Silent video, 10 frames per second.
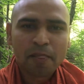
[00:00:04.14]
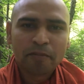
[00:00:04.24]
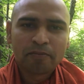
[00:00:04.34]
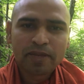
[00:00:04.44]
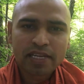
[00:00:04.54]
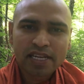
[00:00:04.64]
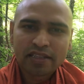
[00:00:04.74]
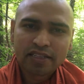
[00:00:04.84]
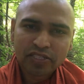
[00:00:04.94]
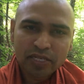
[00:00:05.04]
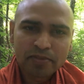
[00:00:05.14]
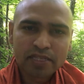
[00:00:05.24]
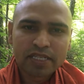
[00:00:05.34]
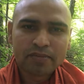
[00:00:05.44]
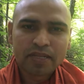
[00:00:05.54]
May the
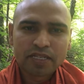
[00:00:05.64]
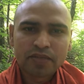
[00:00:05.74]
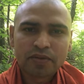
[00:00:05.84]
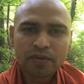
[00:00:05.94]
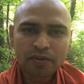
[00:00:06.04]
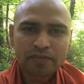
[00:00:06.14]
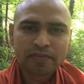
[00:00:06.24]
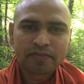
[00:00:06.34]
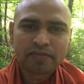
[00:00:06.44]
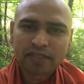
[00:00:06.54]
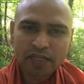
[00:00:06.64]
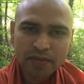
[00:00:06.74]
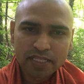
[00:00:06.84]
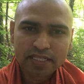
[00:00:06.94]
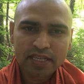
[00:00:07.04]
Triple Gem bless you.
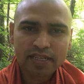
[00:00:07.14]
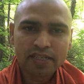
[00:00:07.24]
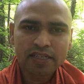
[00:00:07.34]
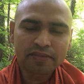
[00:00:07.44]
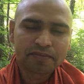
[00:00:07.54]
Teruvan Sarnai.